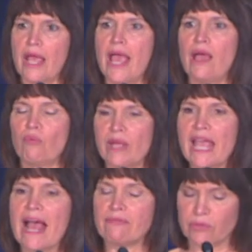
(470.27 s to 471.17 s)
and we
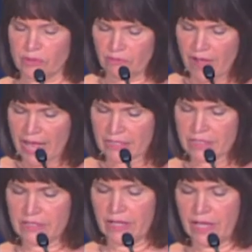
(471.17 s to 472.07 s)
have to
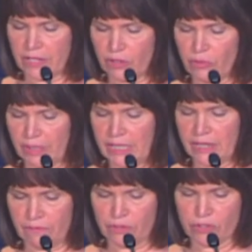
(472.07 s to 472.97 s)
invest in a green
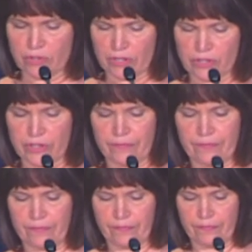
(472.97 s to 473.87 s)
infrastructure.
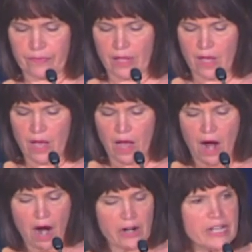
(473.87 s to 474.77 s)

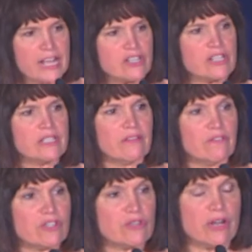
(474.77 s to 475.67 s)
Our nation's
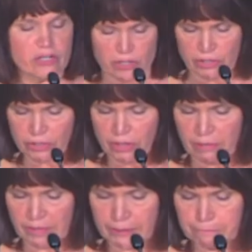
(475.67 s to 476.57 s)
infrastructure is
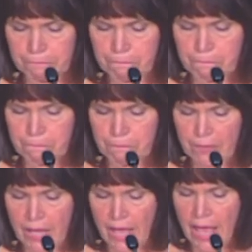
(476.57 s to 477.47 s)
crumbling,
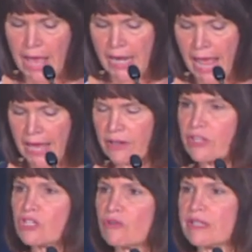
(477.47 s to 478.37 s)
and added
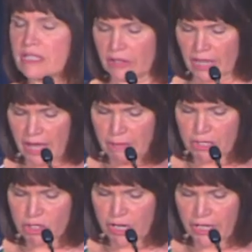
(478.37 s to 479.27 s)
the stress of climate
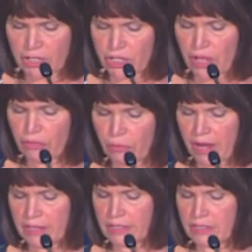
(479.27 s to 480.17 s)
change, it
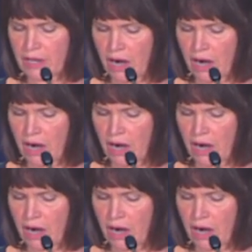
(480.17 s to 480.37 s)
threatens